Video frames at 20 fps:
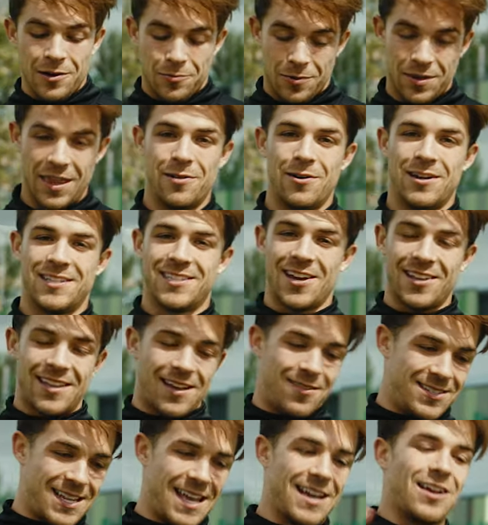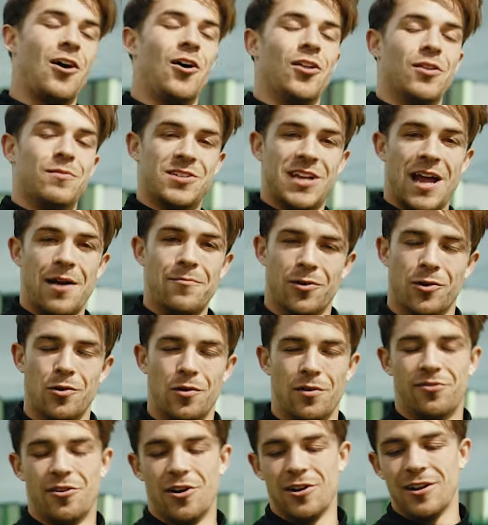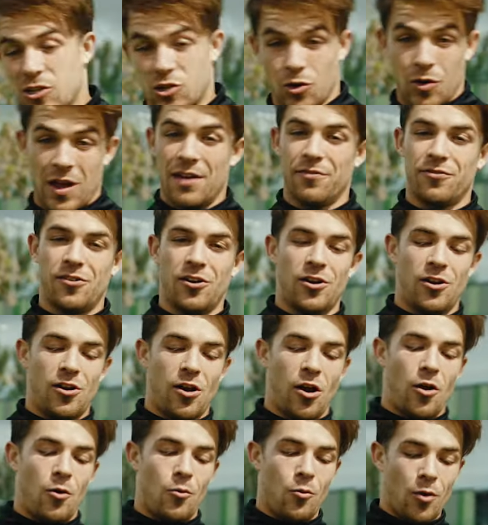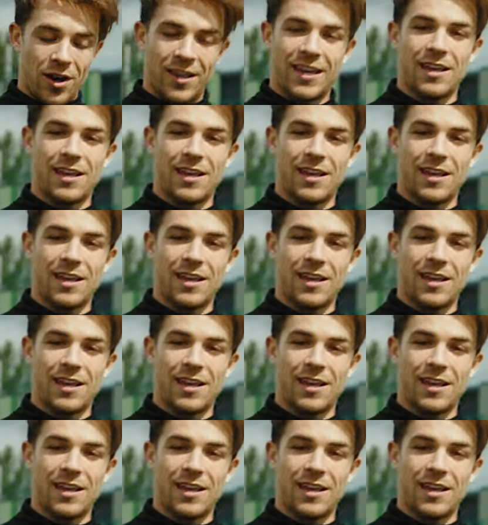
when they reached out, I was like, 100% we're going for it. So if you want